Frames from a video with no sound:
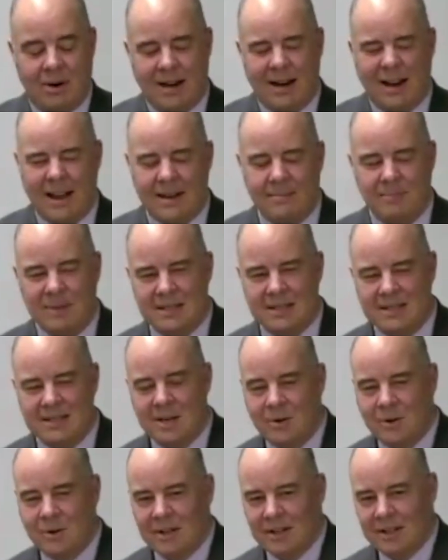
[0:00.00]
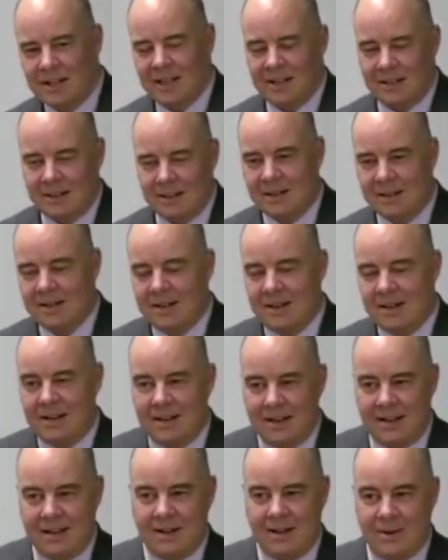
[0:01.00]
And I had been secretly,
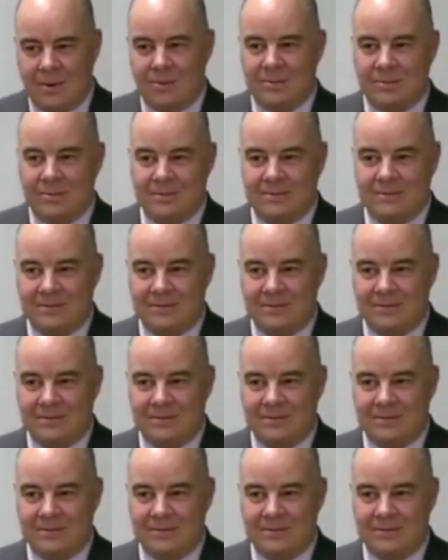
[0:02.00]
you know,